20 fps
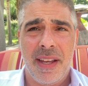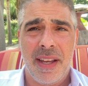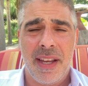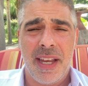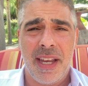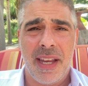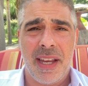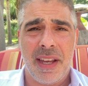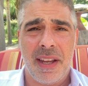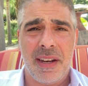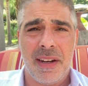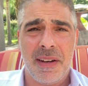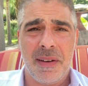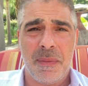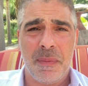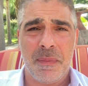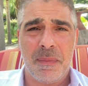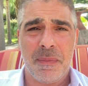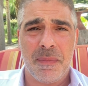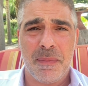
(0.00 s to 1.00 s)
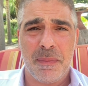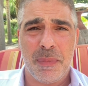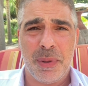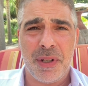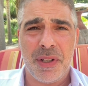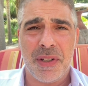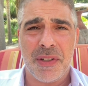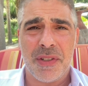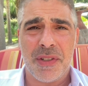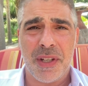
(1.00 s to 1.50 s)
and
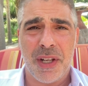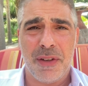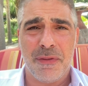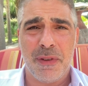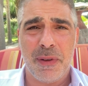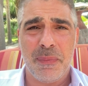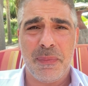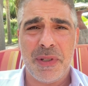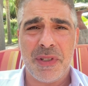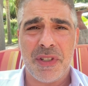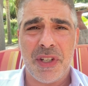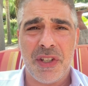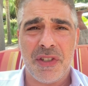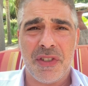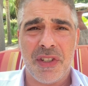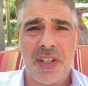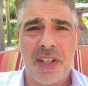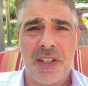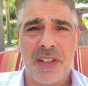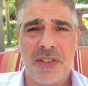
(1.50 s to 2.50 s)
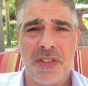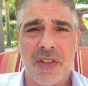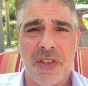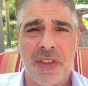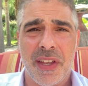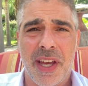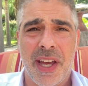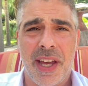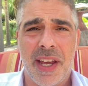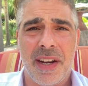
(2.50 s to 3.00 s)
putting yourself in position so
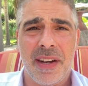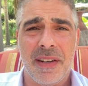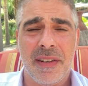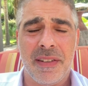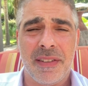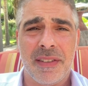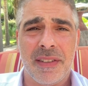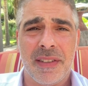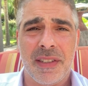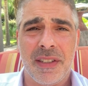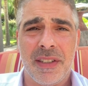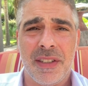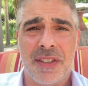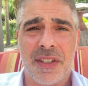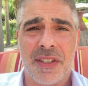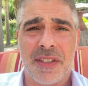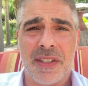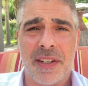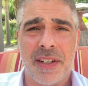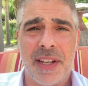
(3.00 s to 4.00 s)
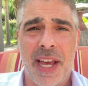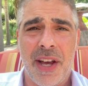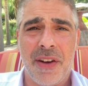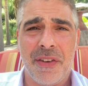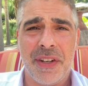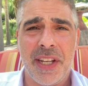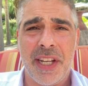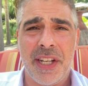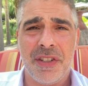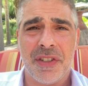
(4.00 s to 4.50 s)
that you just allow
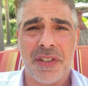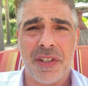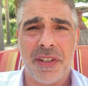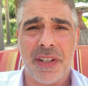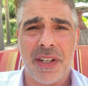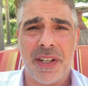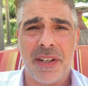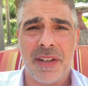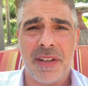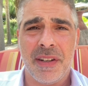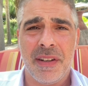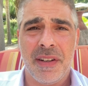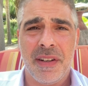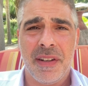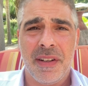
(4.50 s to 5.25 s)
nature and